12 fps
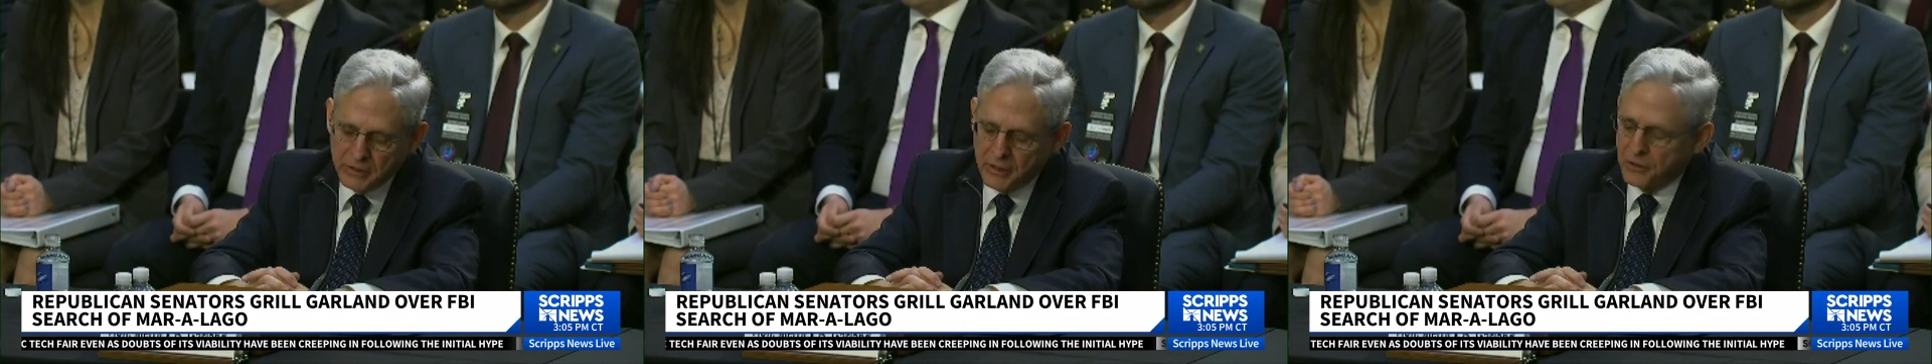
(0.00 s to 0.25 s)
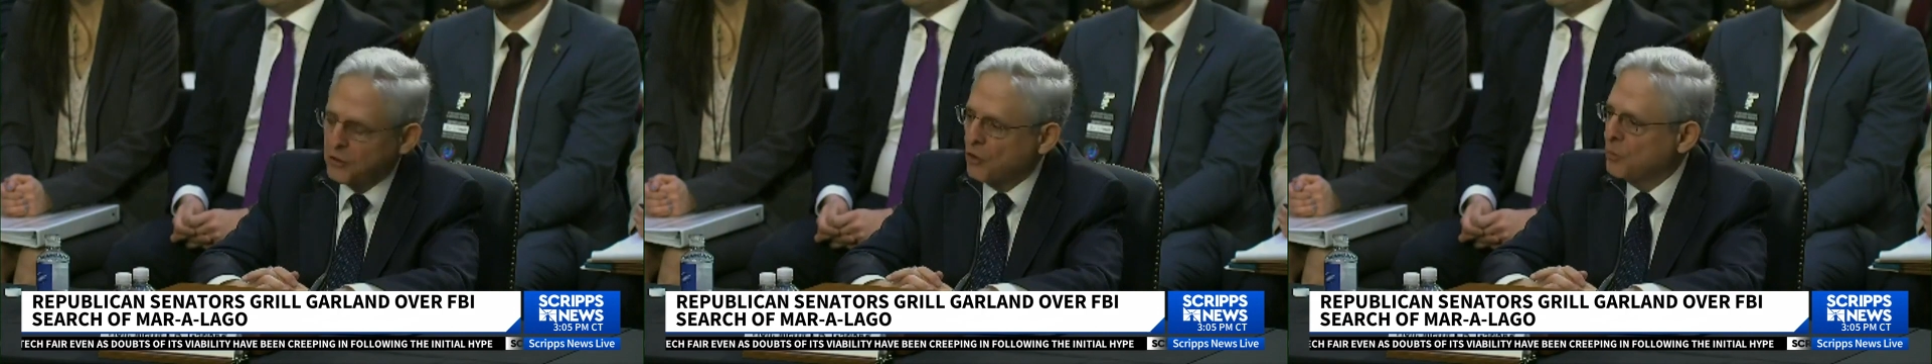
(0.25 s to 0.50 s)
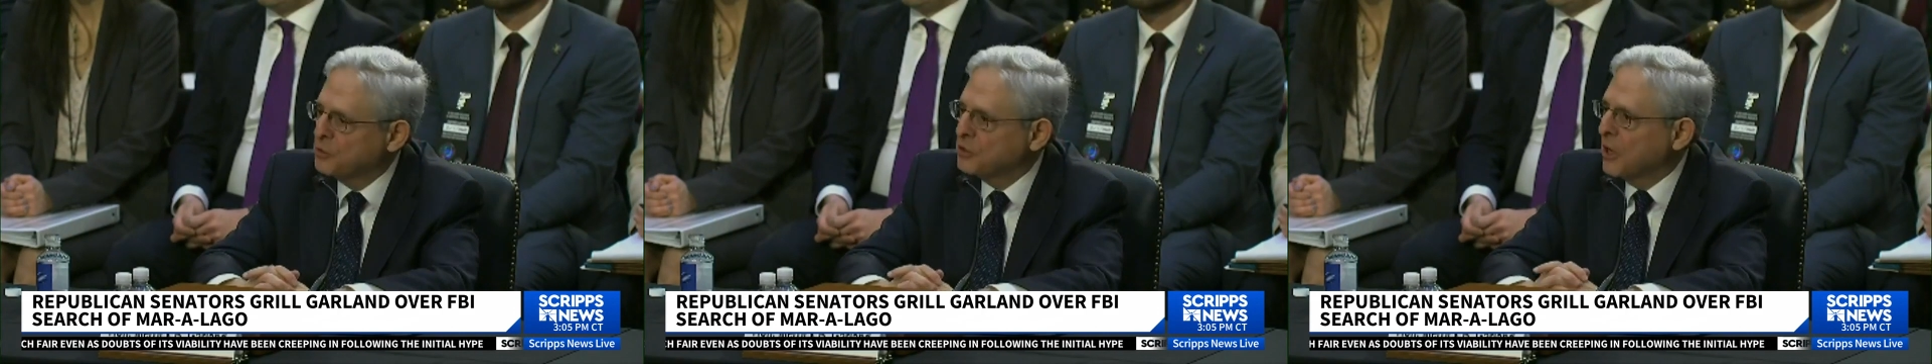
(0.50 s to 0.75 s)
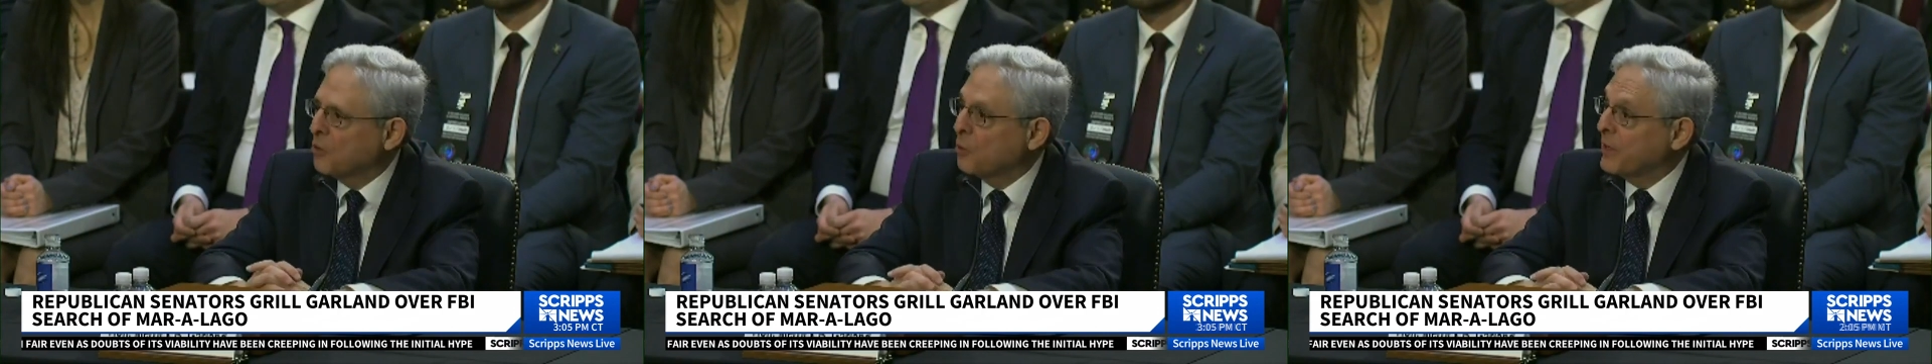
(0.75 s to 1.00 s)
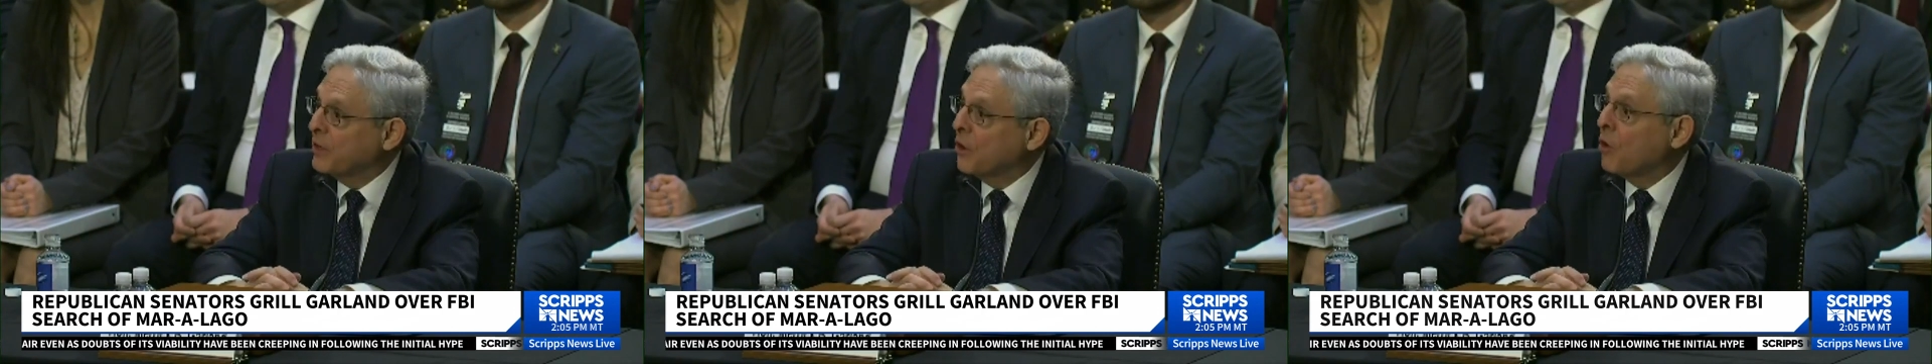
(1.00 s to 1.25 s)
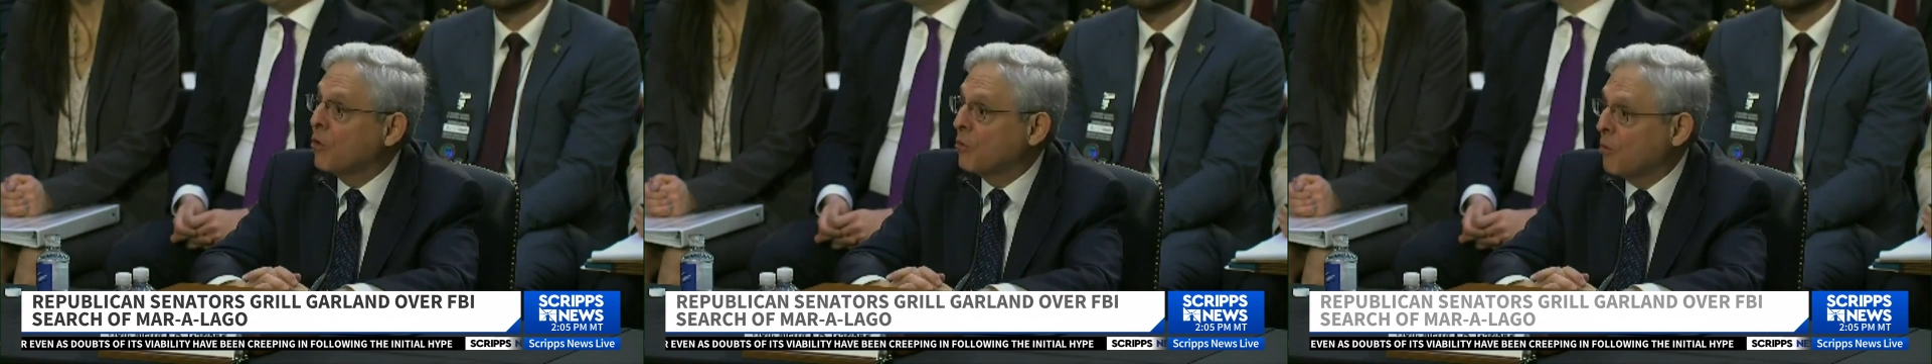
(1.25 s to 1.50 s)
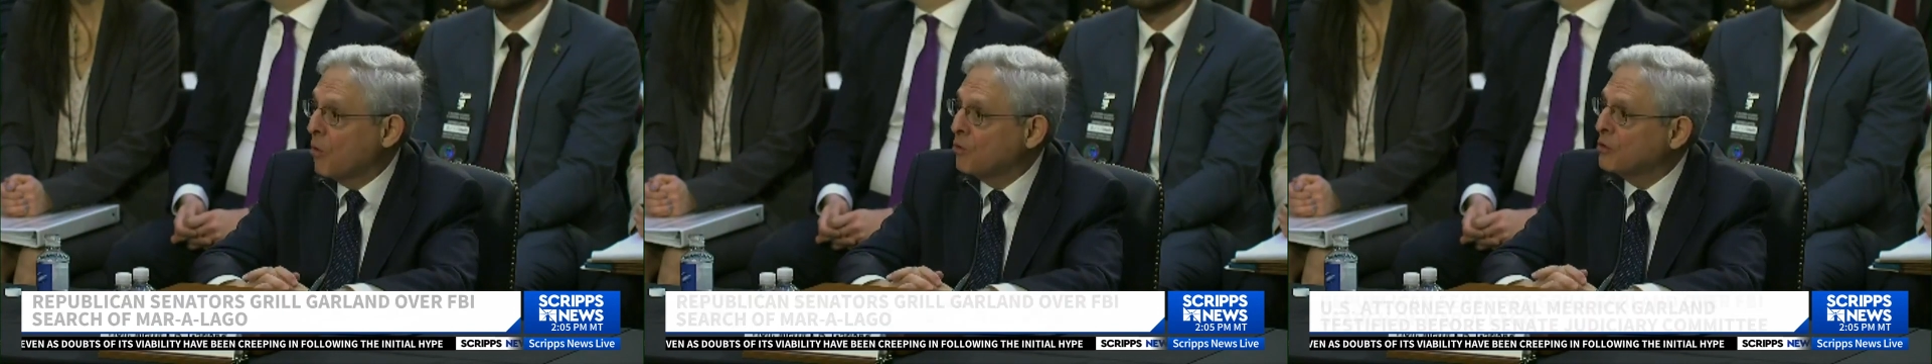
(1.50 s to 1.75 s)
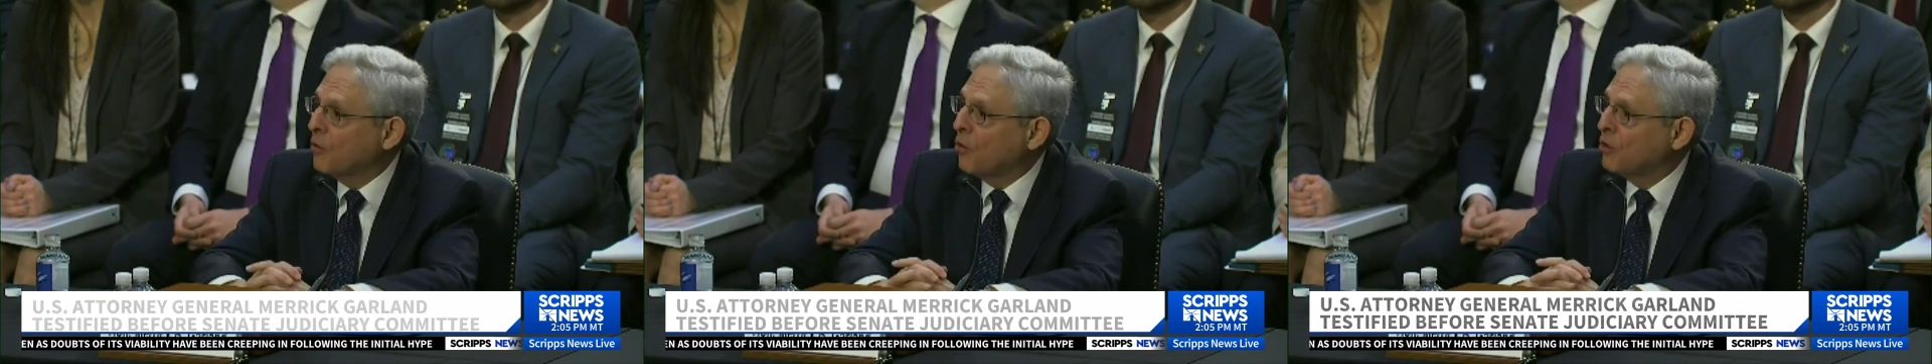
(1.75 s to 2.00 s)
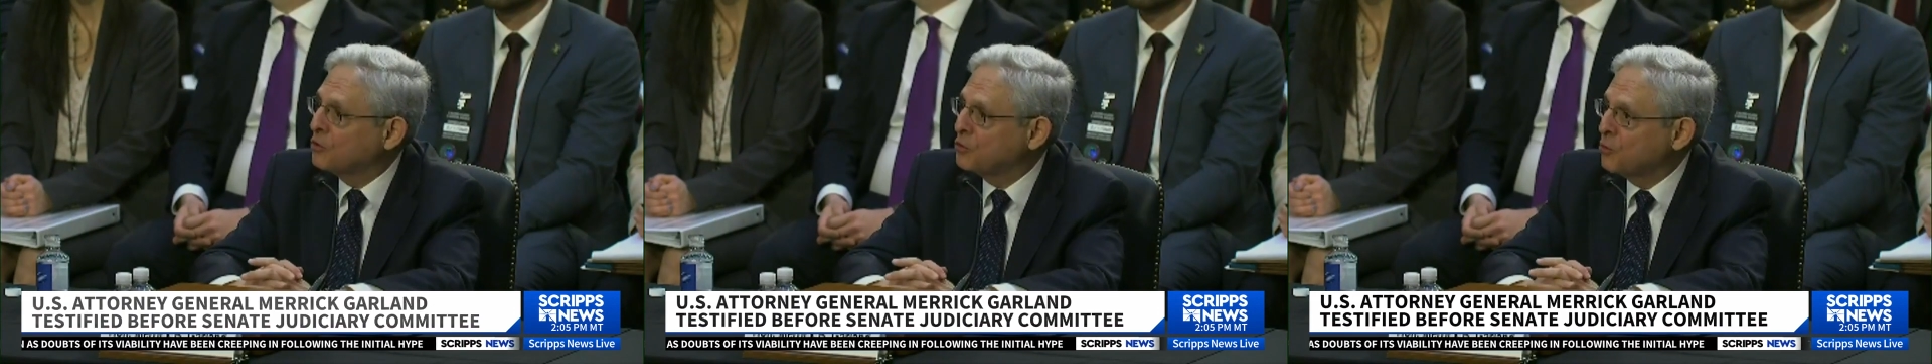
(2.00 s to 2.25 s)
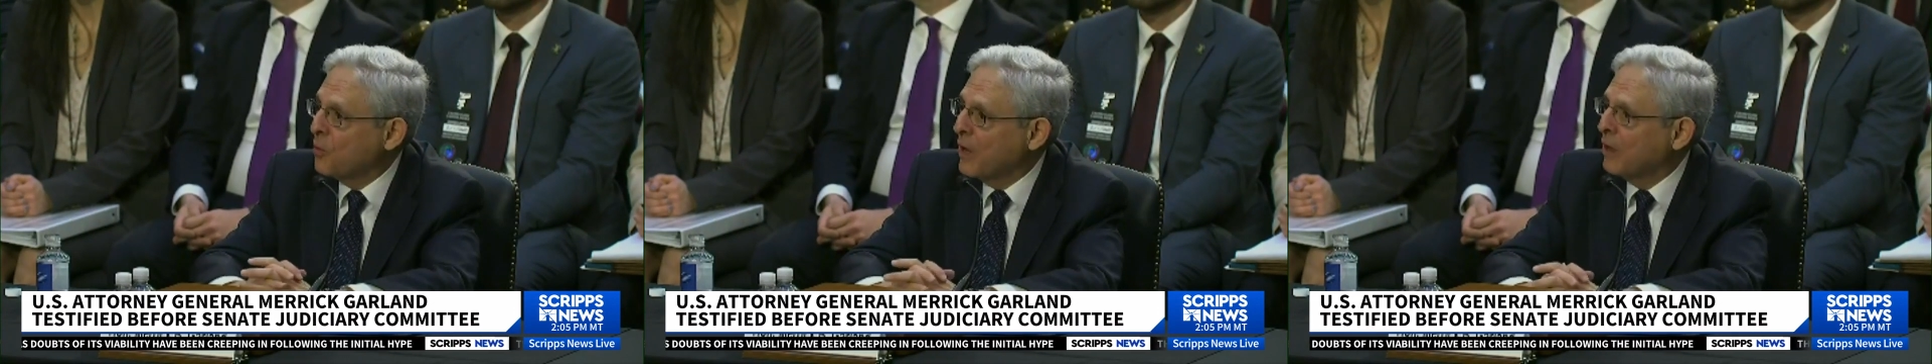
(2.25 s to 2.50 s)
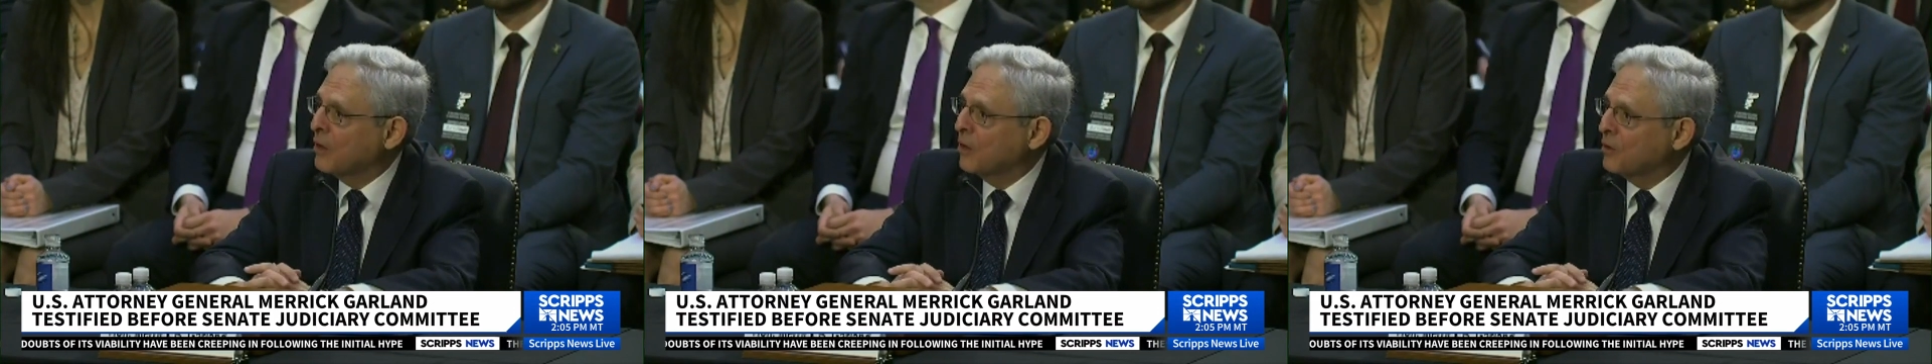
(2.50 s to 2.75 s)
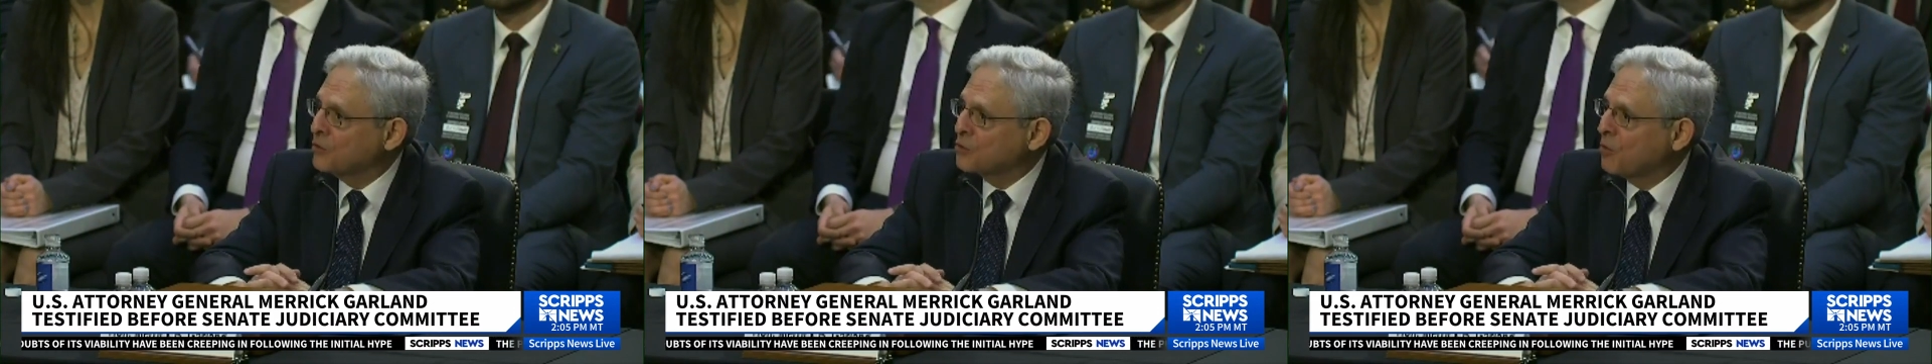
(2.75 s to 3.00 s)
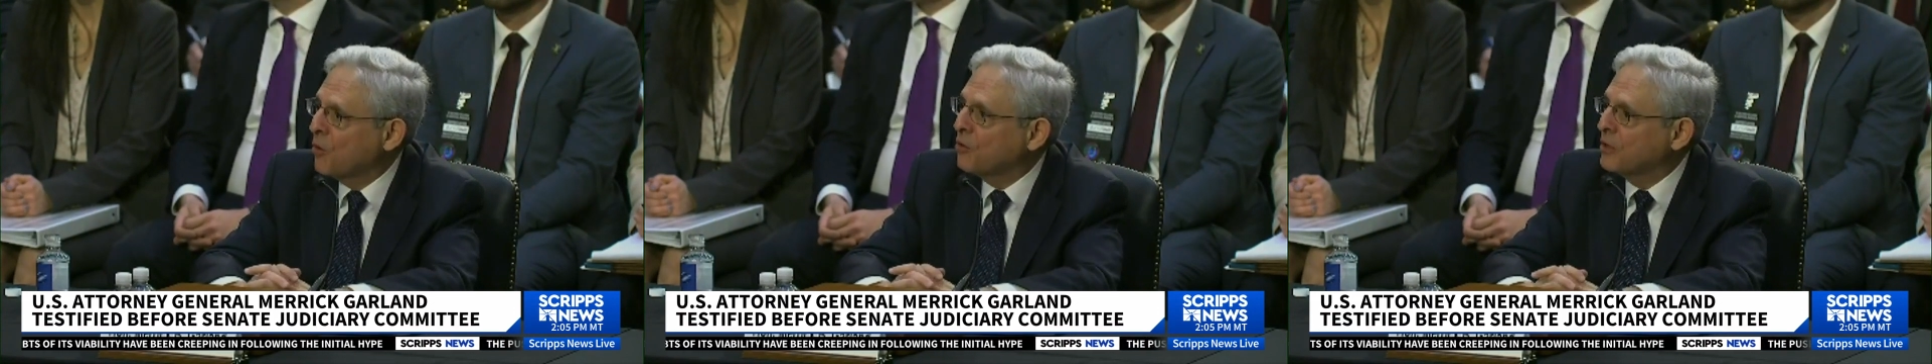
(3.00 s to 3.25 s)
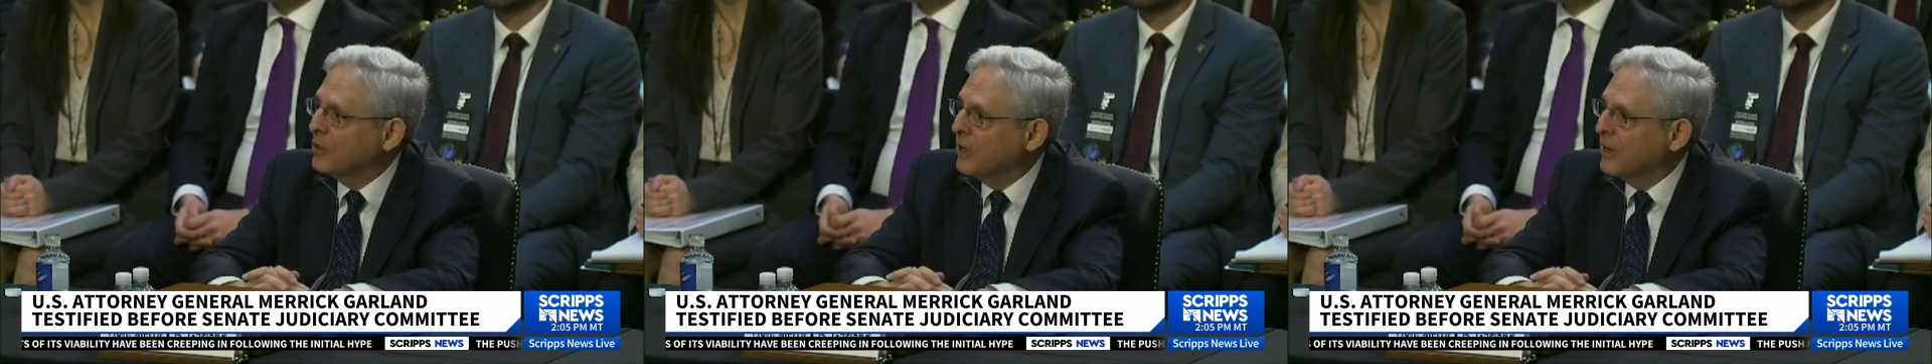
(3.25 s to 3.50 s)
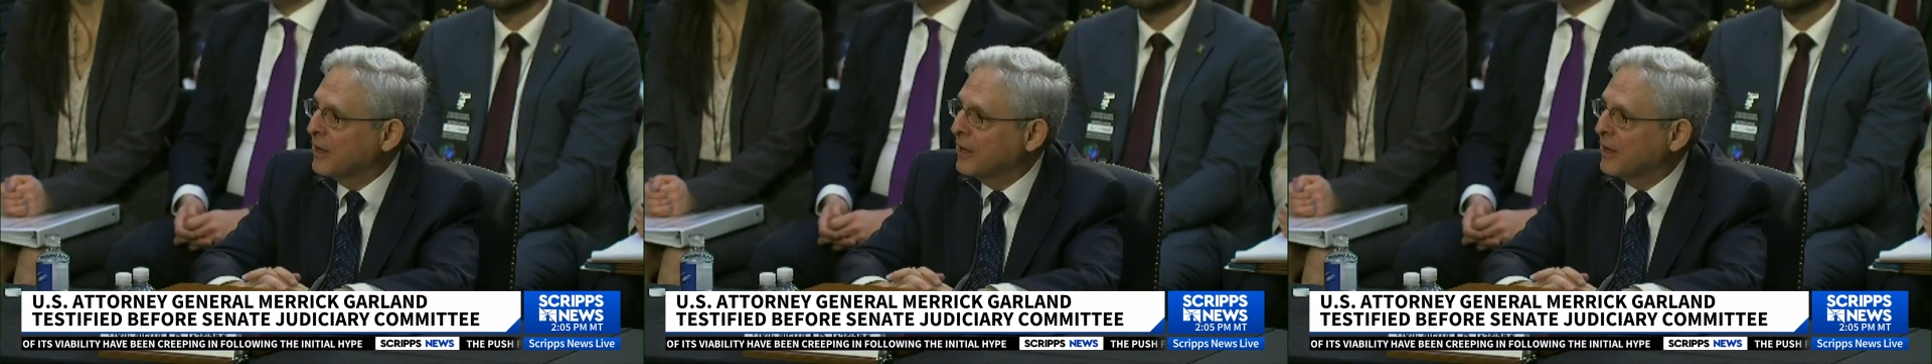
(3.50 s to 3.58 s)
Senator Klobuchar, we know, quote, all too well, close quote,